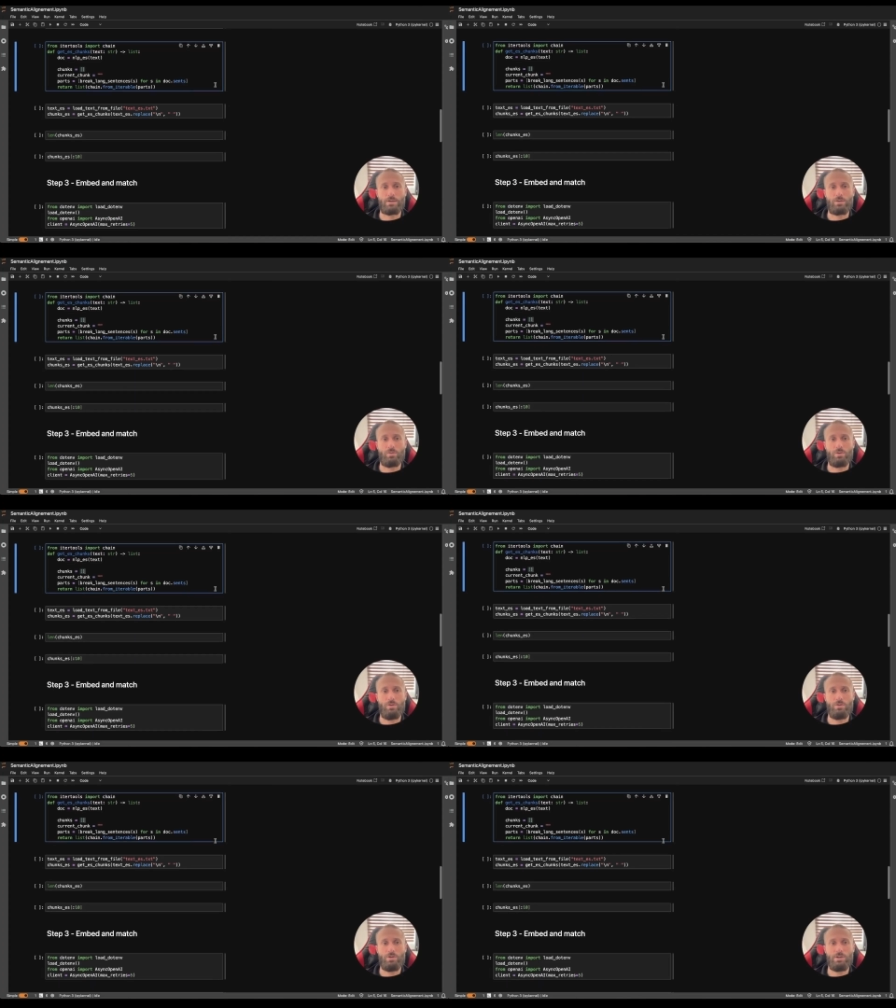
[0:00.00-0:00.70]
So the
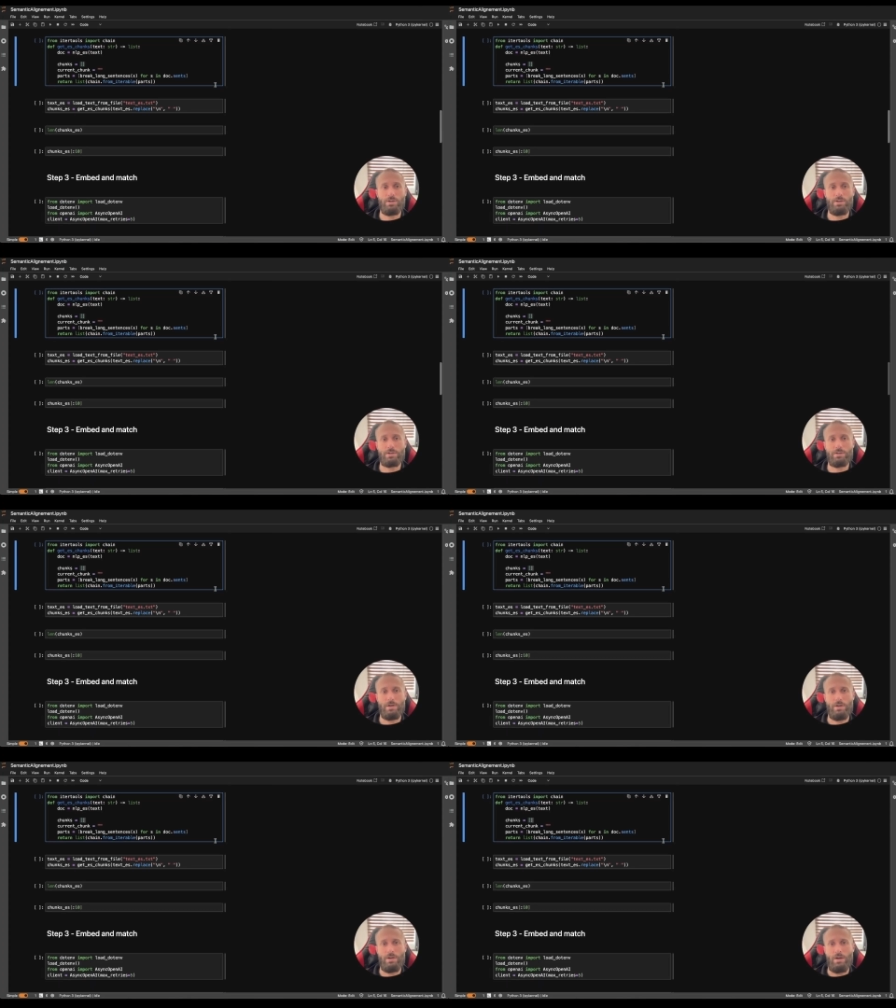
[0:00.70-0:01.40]
logic is
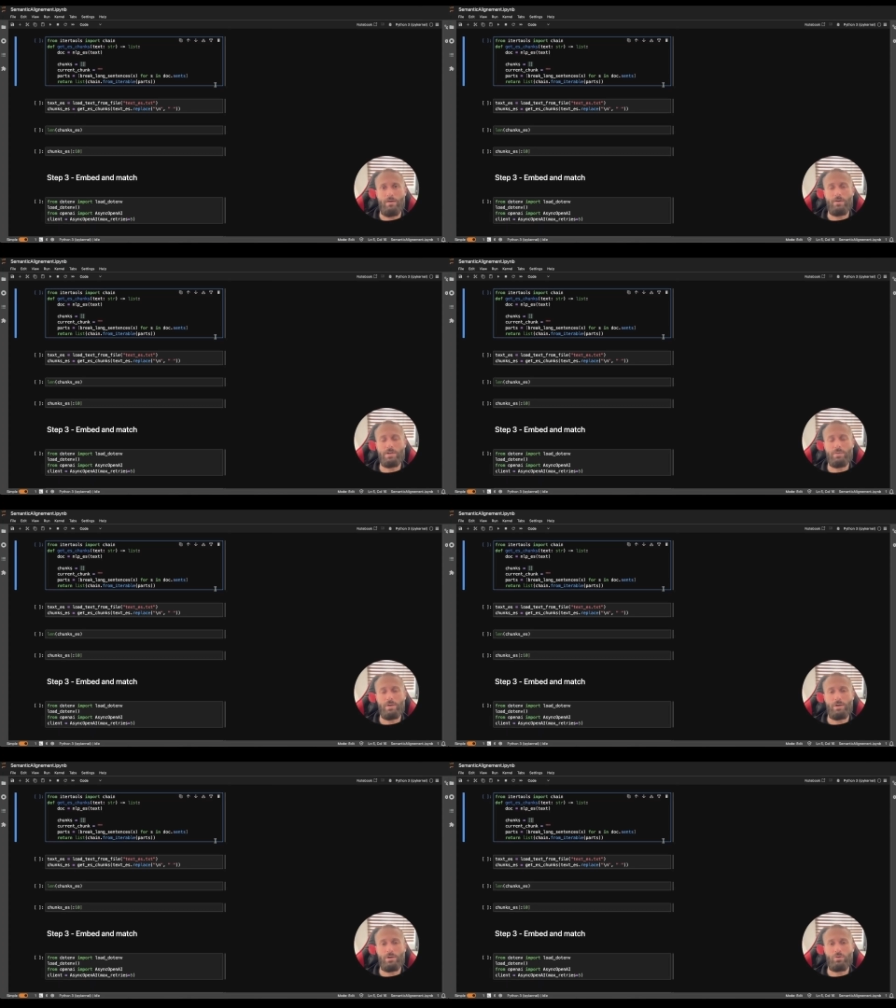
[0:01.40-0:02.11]
very
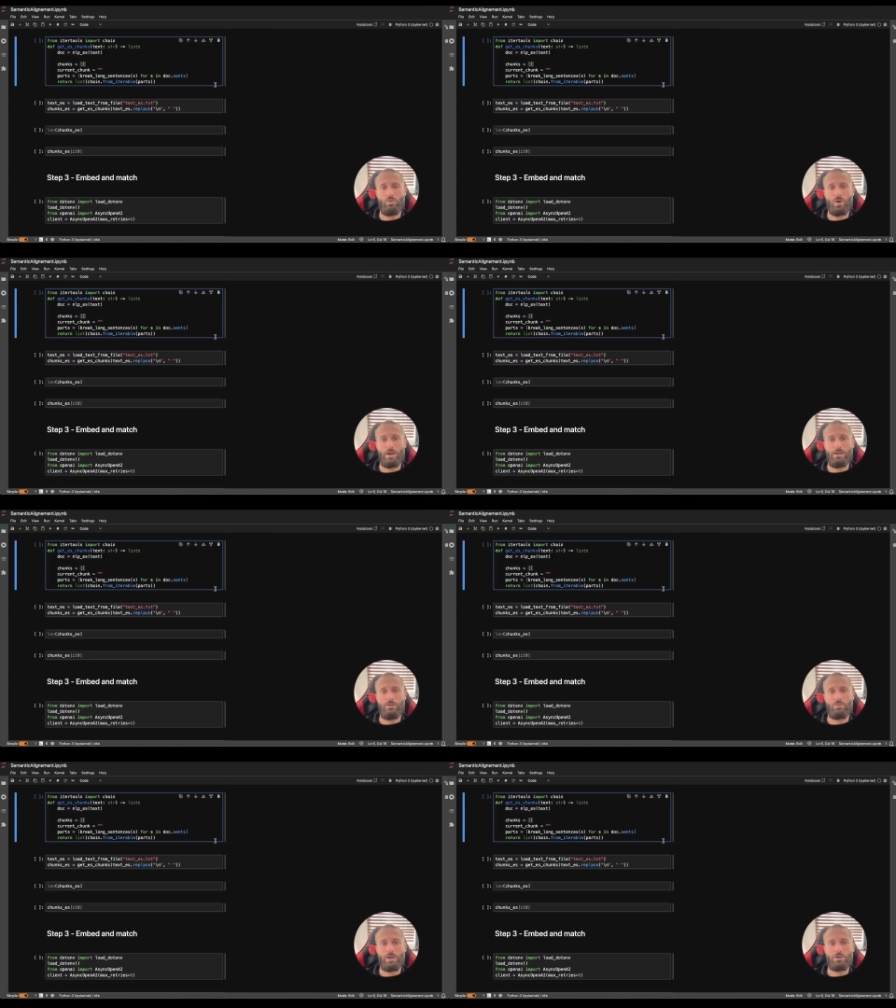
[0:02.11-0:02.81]
similar to what I did
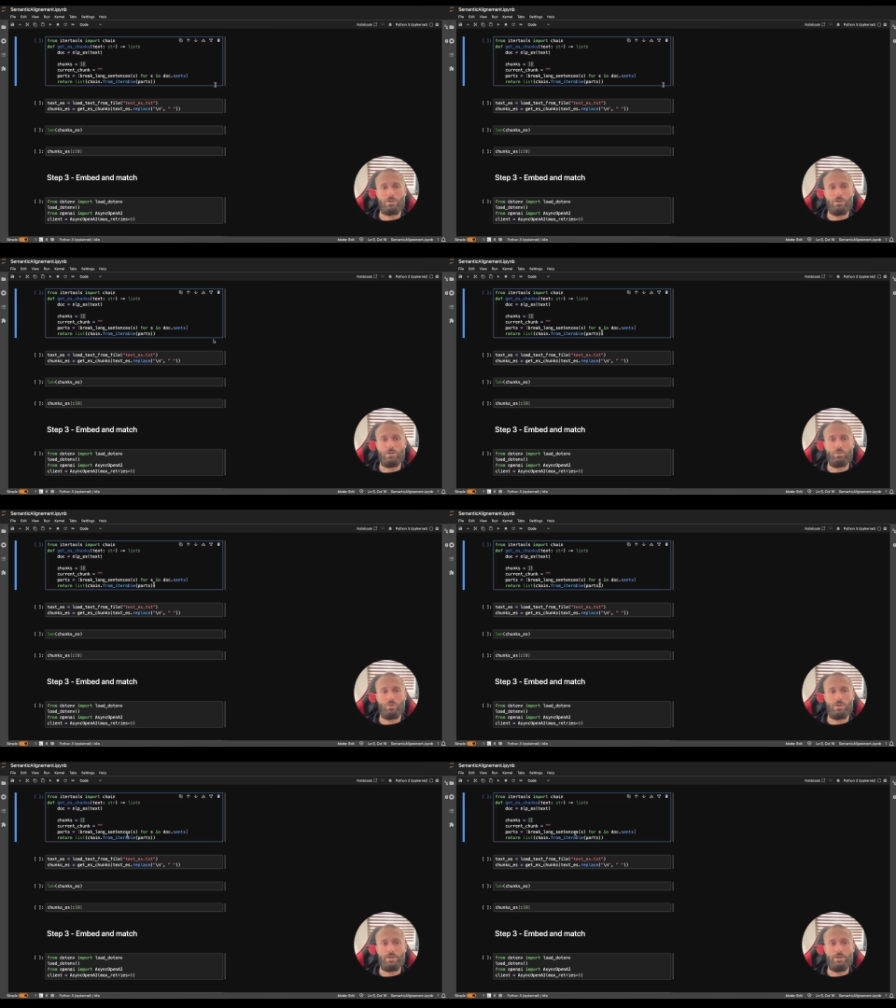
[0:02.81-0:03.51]
to Russian edition,
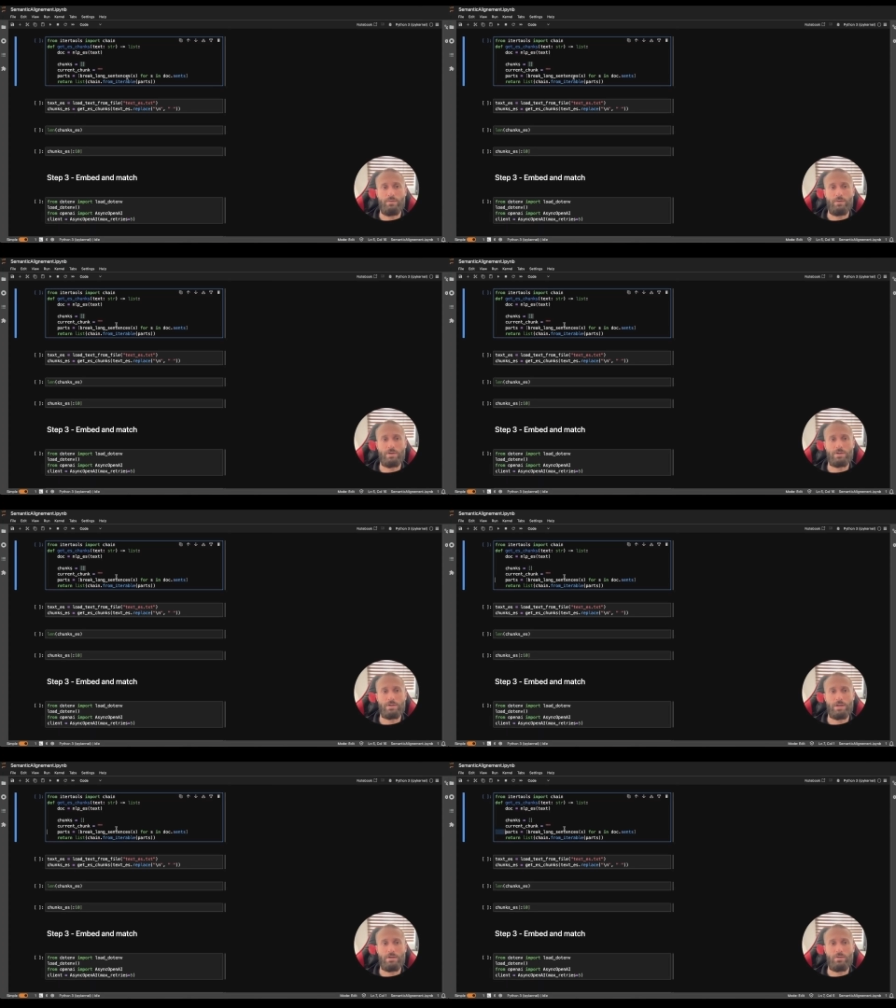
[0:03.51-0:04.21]
with the
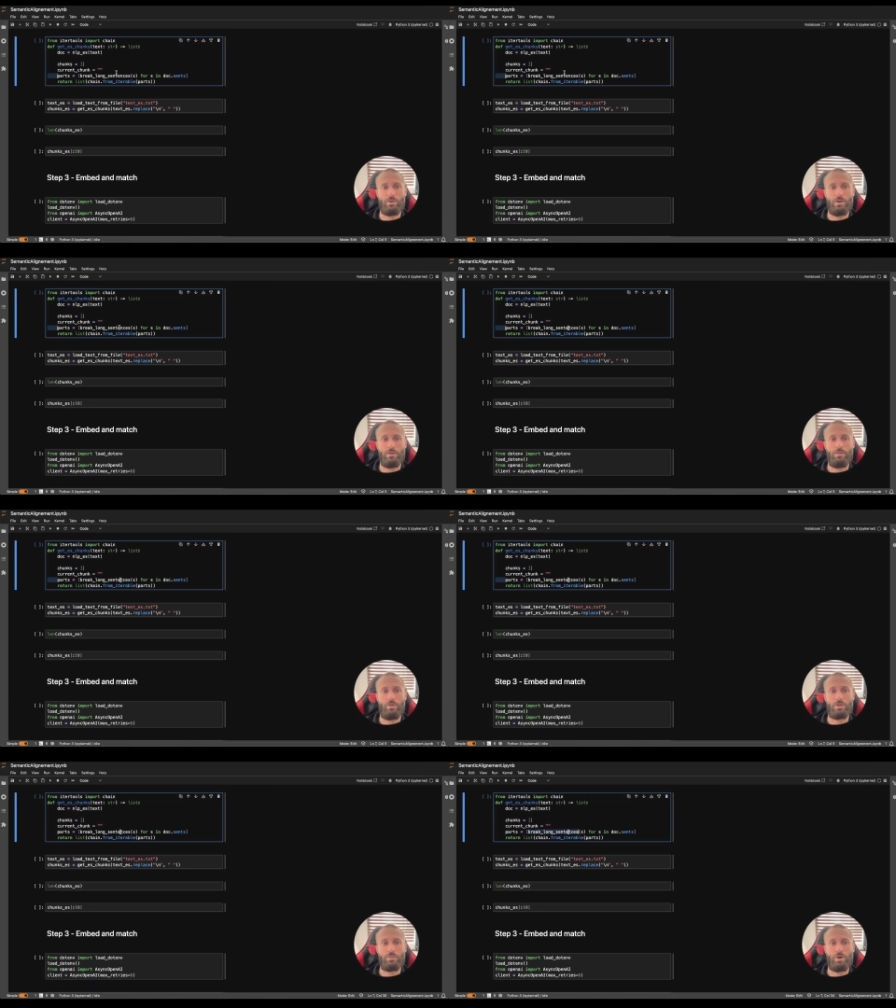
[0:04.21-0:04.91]
difference that we
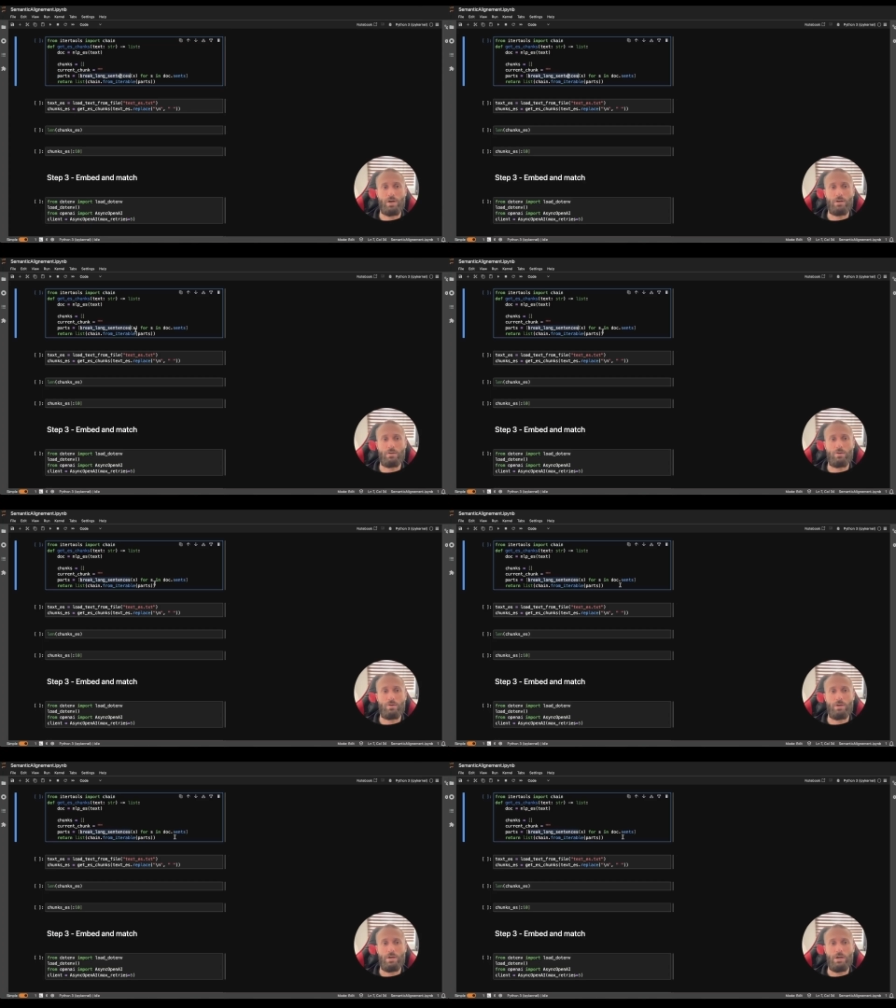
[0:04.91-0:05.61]
further breaking
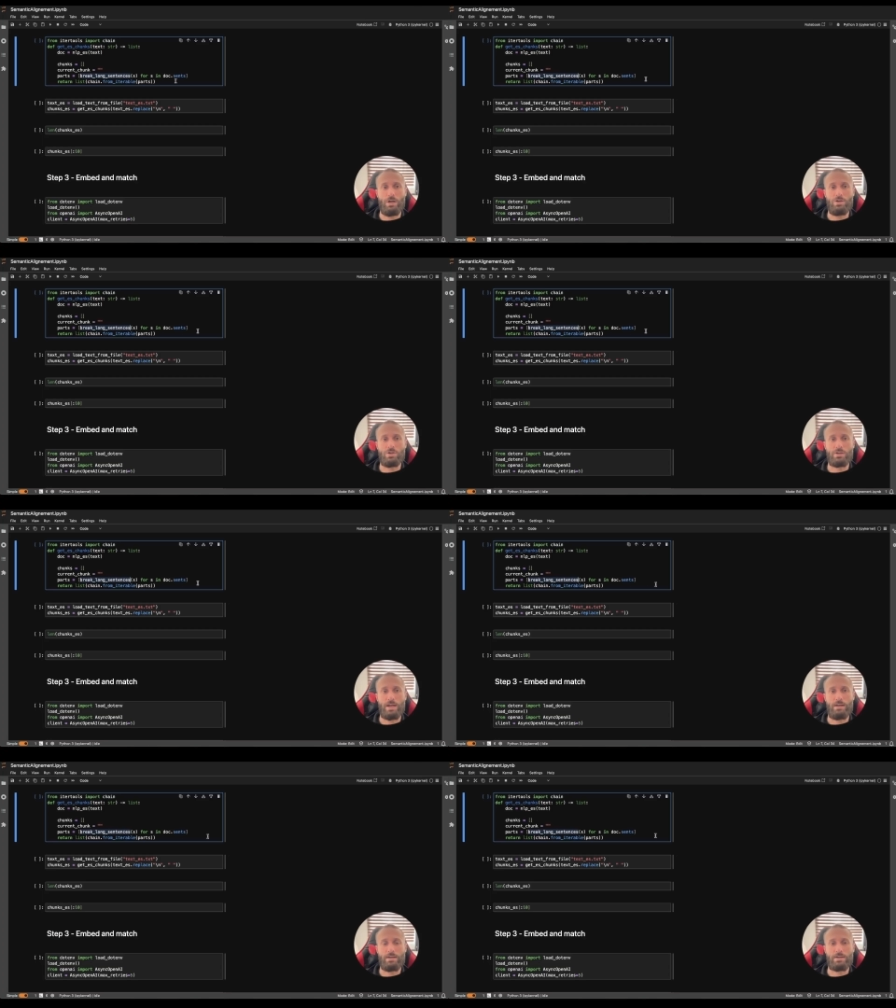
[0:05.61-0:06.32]
on each
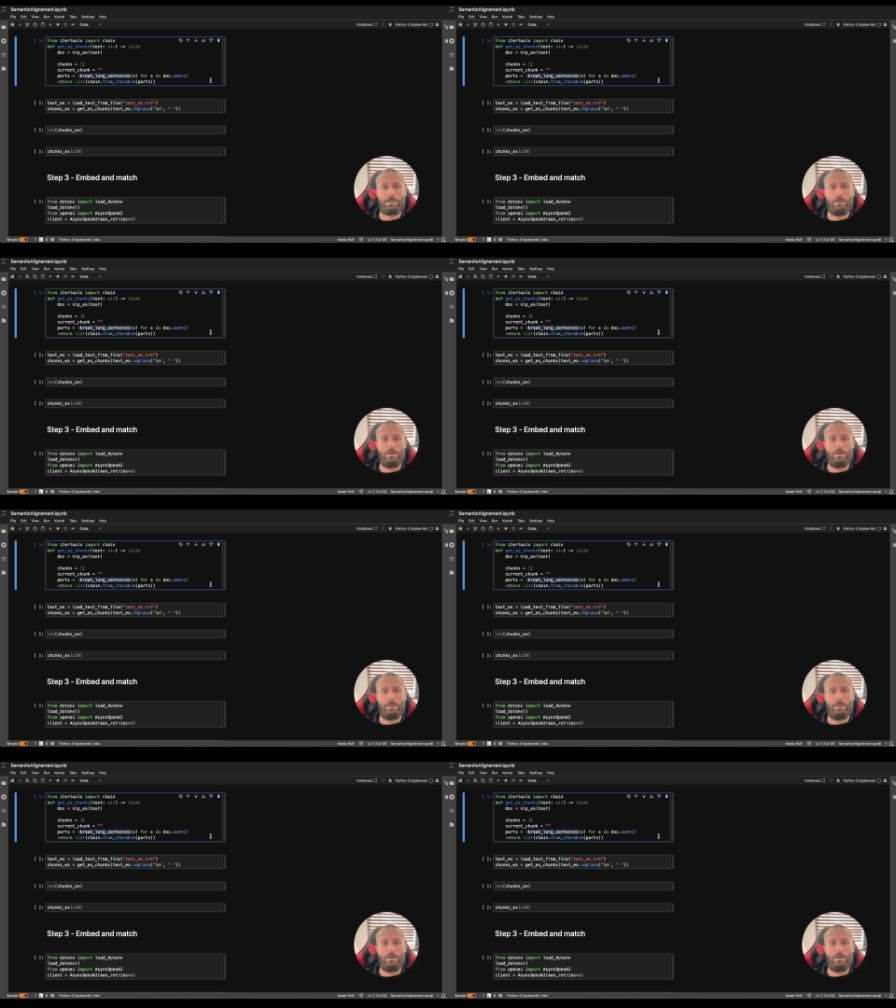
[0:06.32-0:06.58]
sentence